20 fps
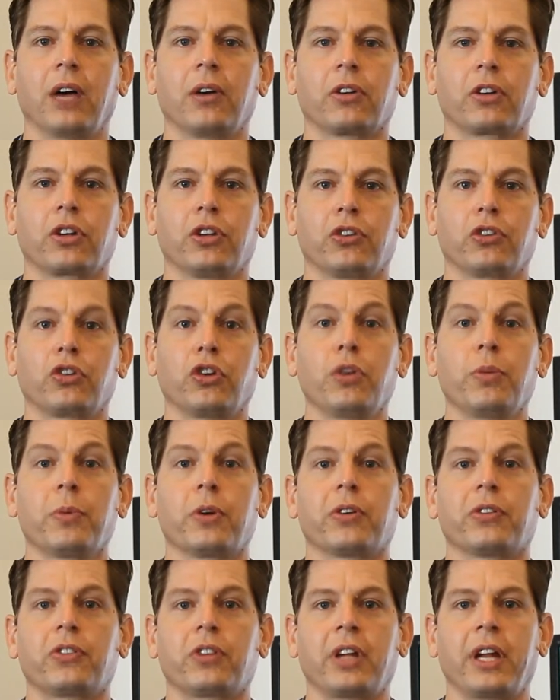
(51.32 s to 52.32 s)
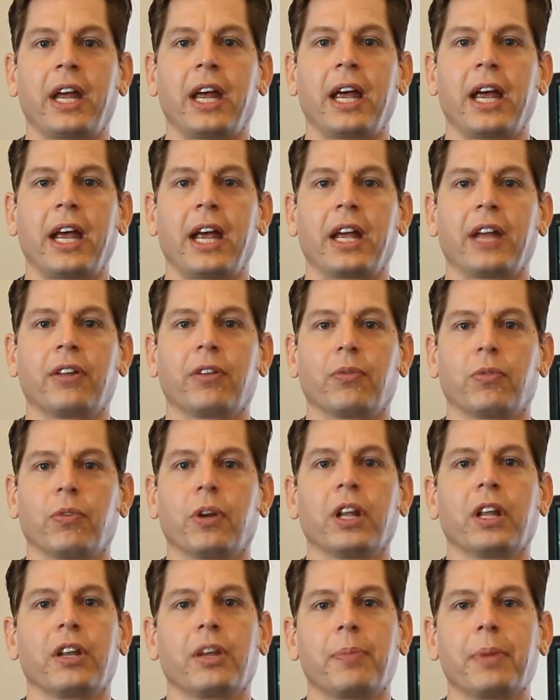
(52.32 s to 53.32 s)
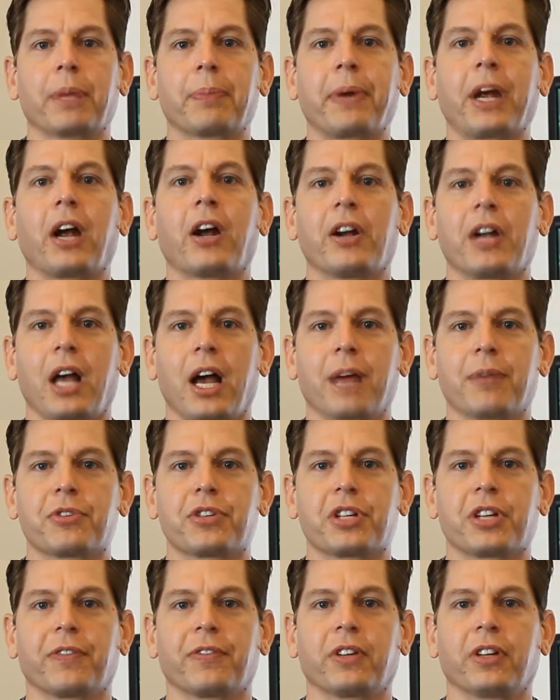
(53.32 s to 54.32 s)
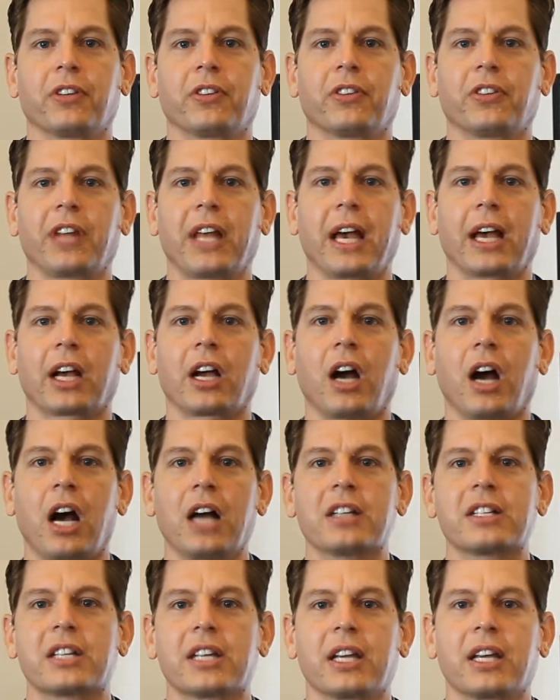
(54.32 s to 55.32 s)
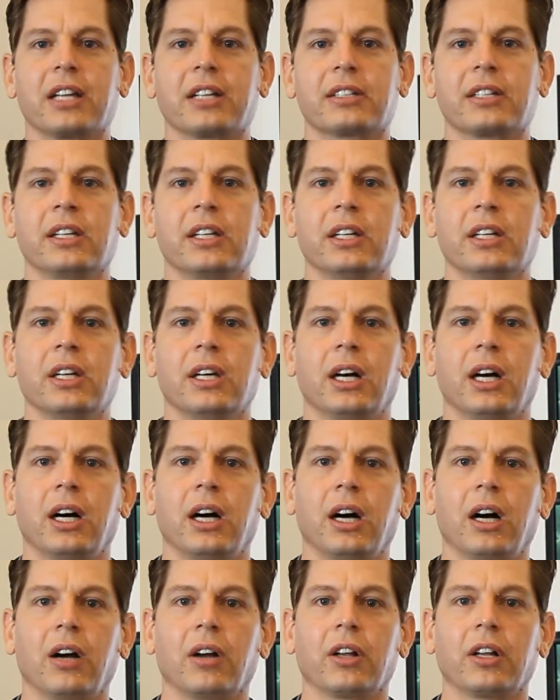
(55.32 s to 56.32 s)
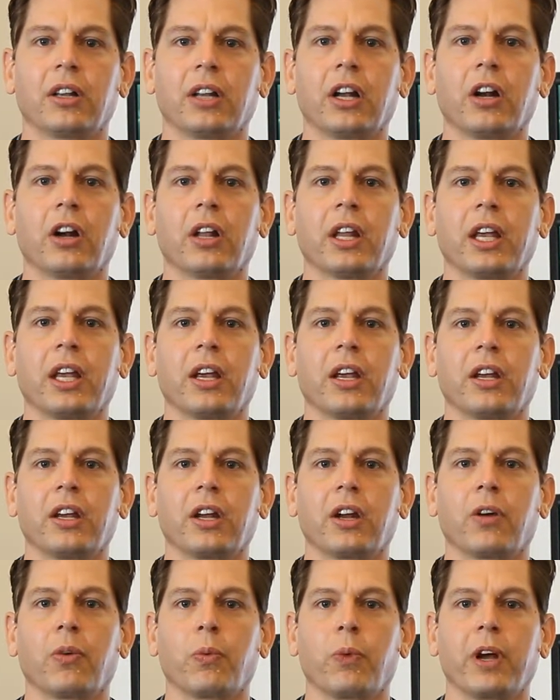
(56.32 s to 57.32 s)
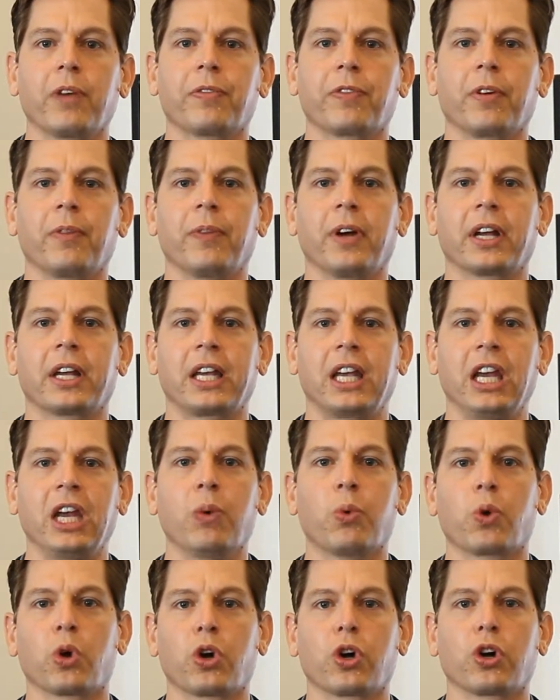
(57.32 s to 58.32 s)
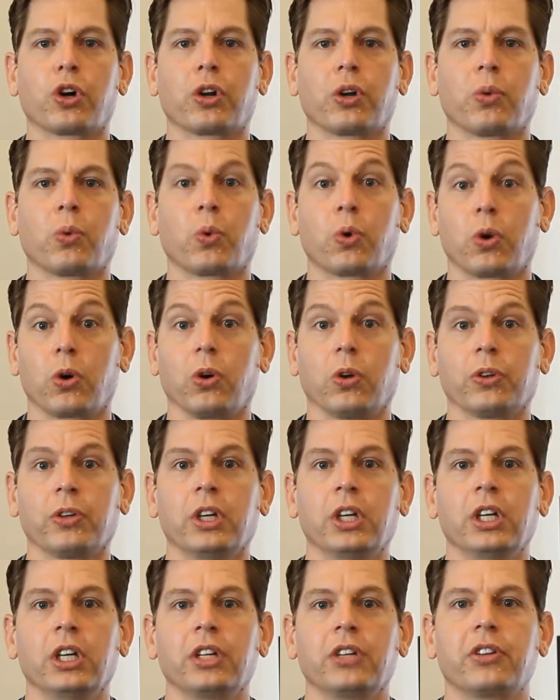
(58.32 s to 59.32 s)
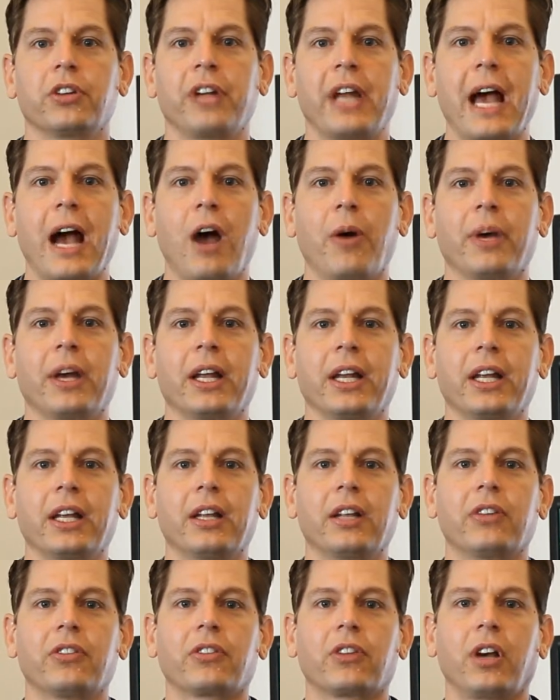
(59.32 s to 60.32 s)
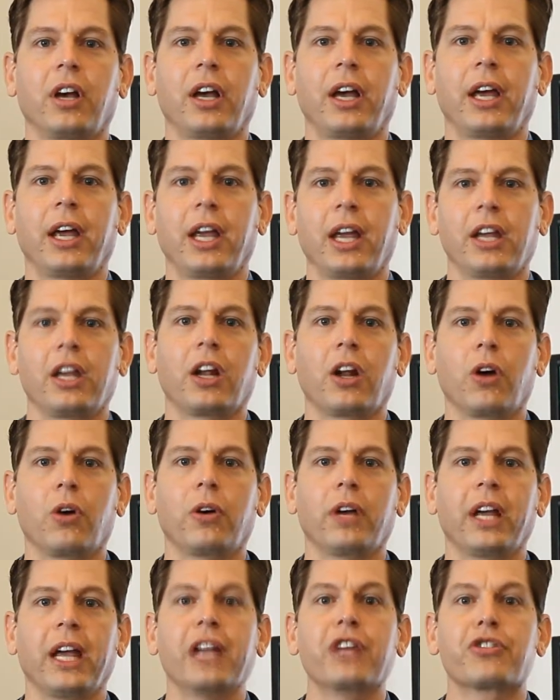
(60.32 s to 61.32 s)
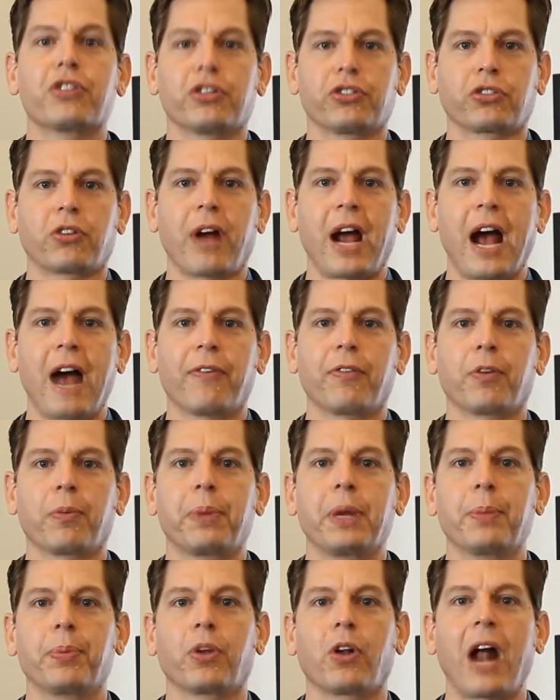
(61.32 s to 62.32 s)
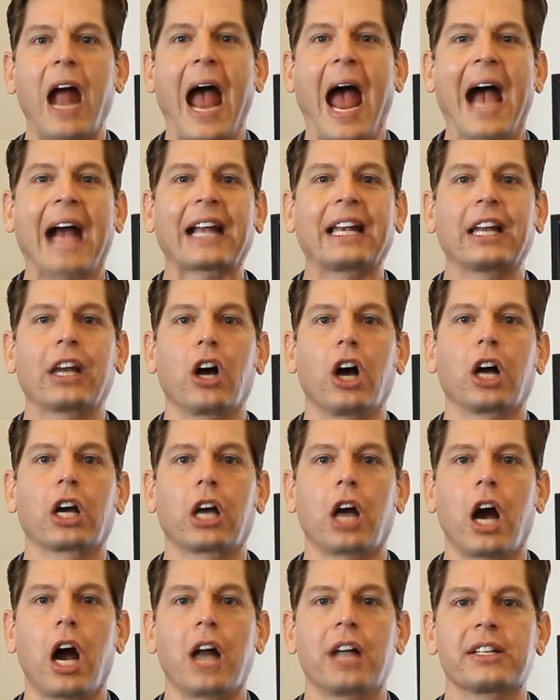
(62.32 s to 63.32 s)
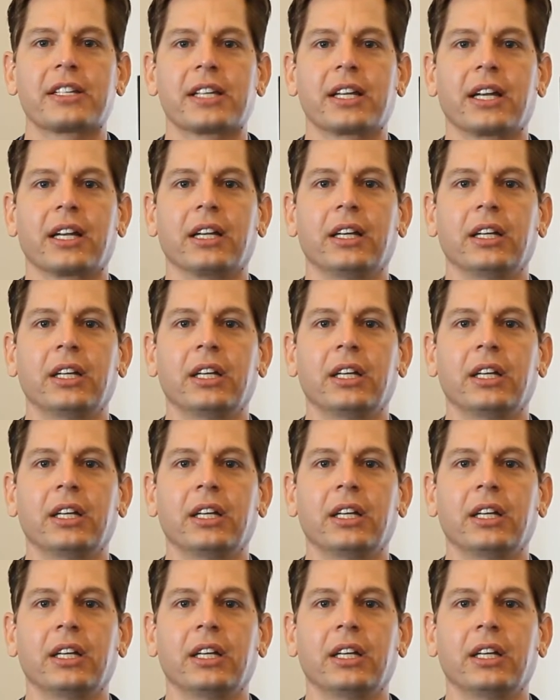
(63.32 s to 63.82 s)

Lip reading: Consumers today, and really the big paradigm shift is that content it literally went from a keyword world to now it is a interest graph where people are acting on content.